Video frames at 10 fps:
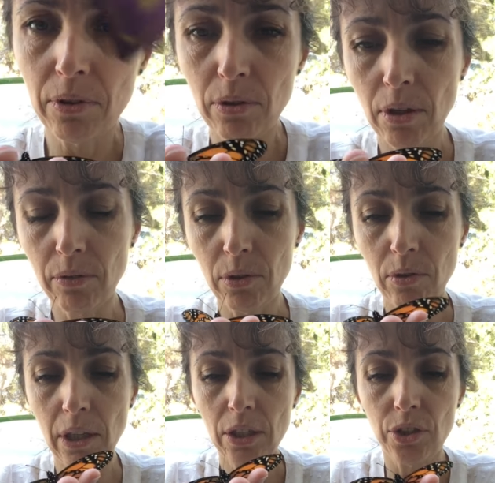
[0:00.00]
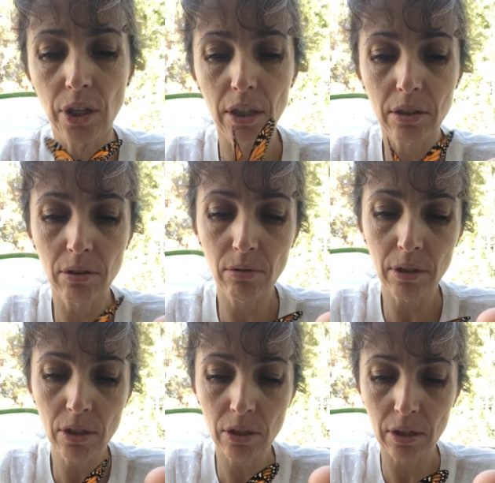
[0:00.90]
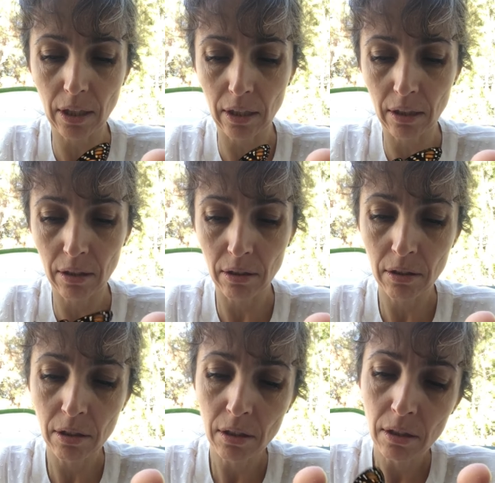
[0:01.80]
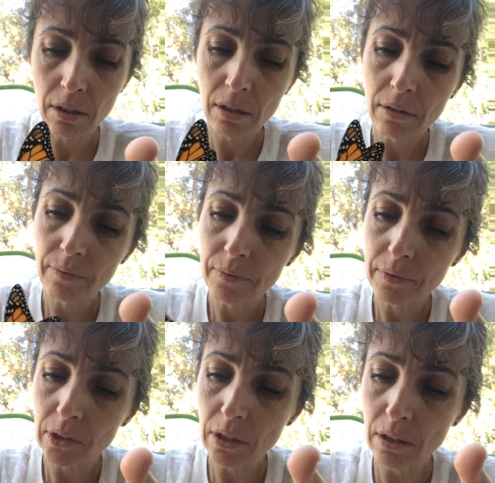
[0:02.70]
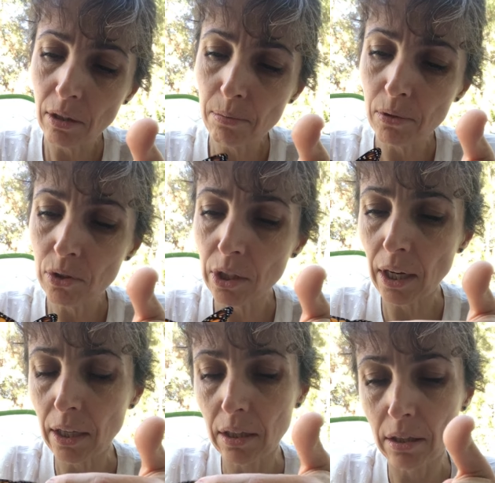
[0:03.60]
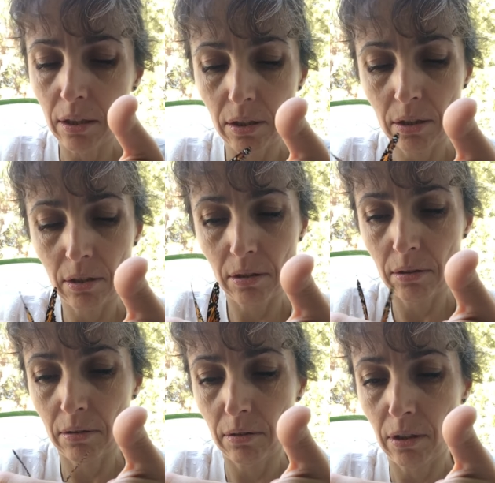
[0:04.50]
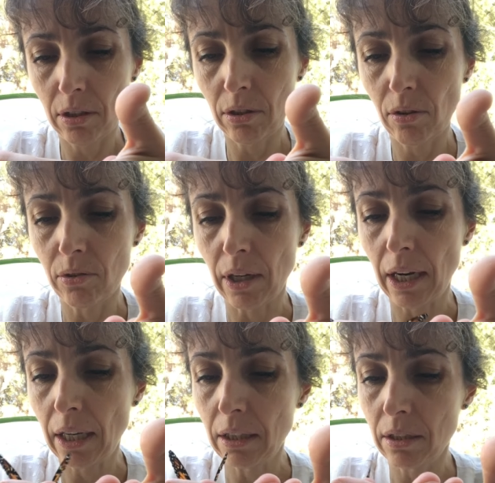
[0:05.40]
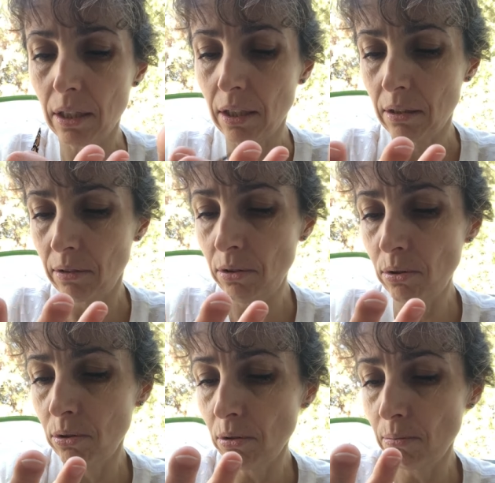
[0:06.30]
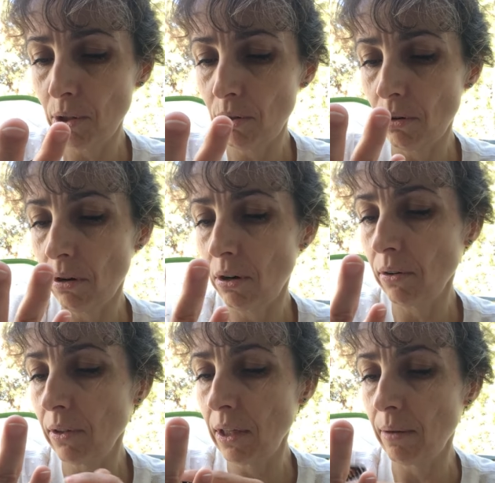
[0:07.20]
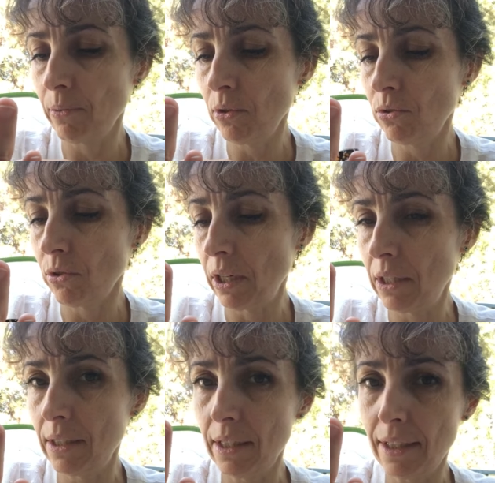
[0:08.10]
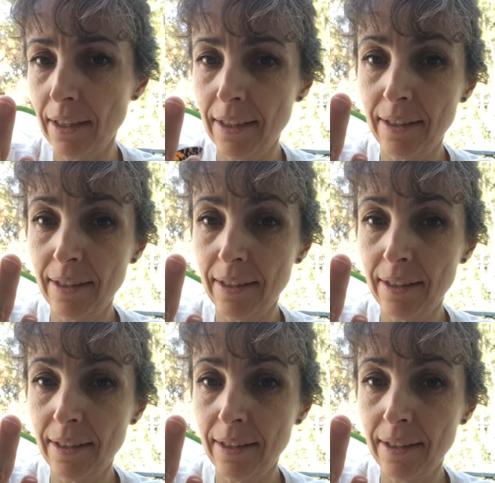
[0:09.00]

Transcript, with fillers: and you have to readjust, and you can just like double check that it's all right. It's like, you took me too early, I'm not ready.